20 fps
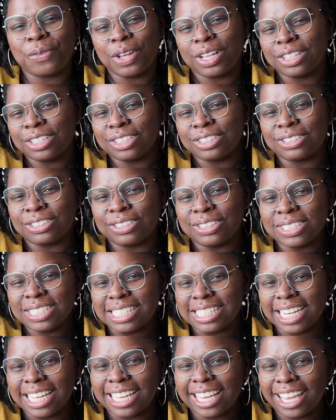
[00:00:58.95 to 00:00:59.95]
a little
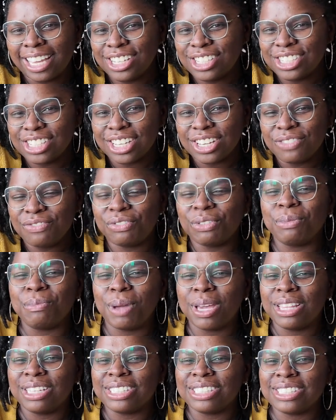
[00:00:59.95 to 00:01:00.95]
staycation for
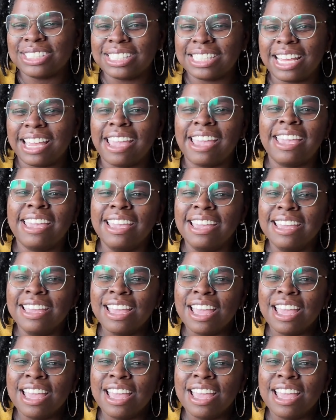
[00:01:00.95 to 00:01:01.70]
Mother's Day.